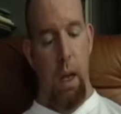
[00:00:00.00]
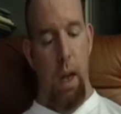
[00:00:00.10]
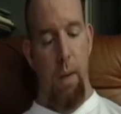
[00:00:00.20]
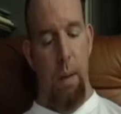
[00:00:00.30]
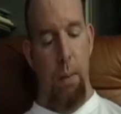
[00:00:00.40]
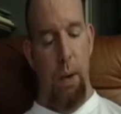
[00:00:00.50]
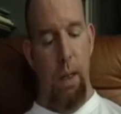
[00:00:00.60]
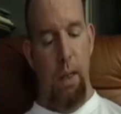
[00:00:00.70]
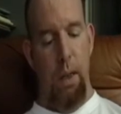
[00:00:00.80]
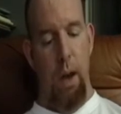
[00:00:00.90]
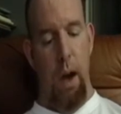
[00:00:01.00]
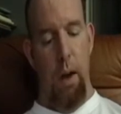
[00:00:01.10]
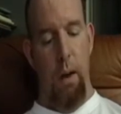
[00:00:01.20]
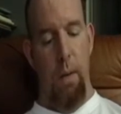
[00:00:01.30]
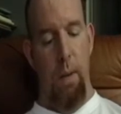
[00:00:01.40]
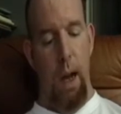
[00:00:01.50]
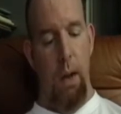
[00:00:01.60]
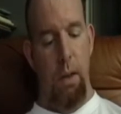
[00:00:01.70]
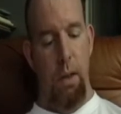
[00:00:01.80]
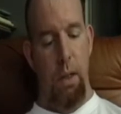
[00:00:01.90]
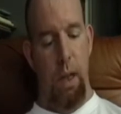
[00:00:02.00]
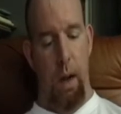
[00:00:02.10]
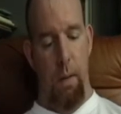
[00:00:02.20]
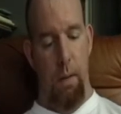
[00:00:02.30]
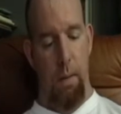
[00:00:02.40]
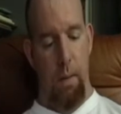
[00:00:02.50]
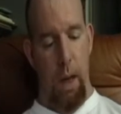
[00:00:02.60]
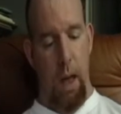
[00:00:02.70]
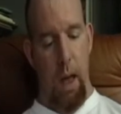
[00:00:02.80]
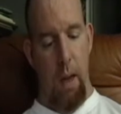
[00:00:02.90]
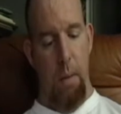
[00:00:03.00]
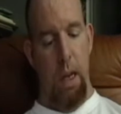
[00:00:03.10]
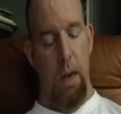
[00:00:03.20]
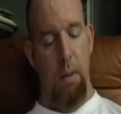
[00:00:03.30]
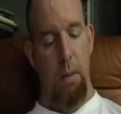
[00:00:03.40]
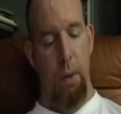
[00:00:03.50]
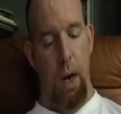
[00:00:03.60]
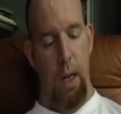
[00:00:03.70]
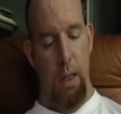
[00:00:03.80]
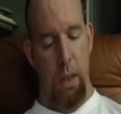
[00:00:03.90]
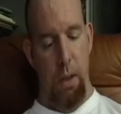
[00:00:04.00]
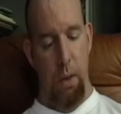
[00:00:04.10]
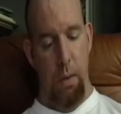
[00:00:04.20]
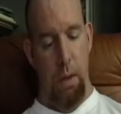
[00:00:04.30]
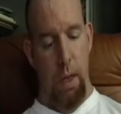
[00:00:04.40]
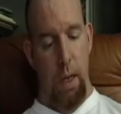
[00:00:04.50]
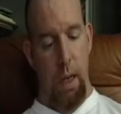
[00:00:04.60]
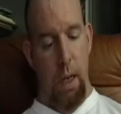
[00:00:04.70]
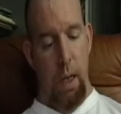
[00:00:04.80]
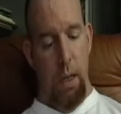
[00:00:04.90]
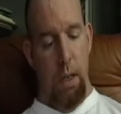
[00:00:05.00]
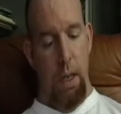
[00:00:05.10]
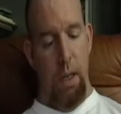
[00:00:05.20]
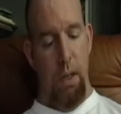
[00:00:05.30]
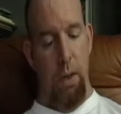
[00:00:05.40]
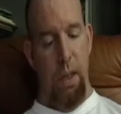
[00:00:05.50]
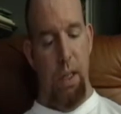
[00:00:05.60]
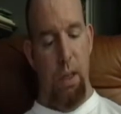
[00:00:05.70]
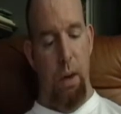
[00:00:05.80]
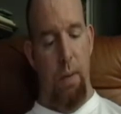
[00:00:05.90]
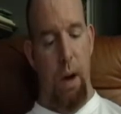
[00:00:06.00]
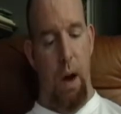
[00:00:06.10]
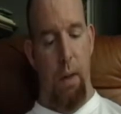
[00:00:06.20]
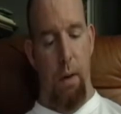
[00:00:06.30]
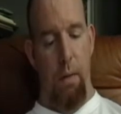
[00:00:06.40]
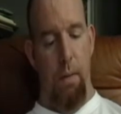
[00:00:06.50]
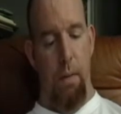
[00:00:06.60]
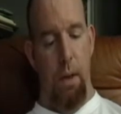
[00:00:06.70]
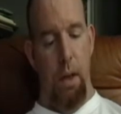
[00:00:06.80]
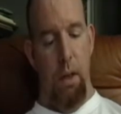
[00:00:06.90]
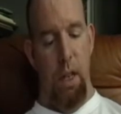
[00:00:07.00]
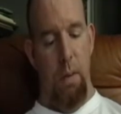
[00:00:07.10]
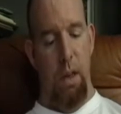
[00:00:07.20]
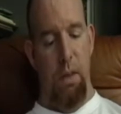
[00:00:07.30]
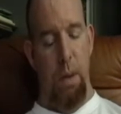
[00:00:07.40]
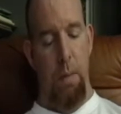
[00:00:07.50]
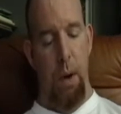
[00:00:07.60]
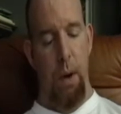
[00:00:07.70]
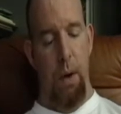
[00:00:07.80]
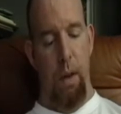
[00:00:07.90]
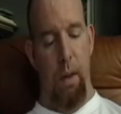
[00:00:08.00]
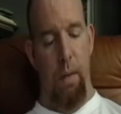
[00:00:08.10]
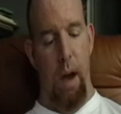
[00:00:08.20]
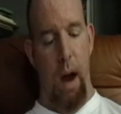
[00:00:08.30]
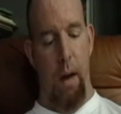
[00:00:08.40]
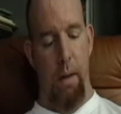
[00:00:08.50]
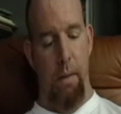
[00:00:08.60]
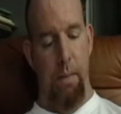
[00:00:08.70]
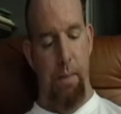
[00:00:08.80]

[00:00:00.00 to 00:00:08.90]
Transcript: If a priest's daughter defiles herself and becomes a prostitute, she disgraces her father. She must be burned in the fire.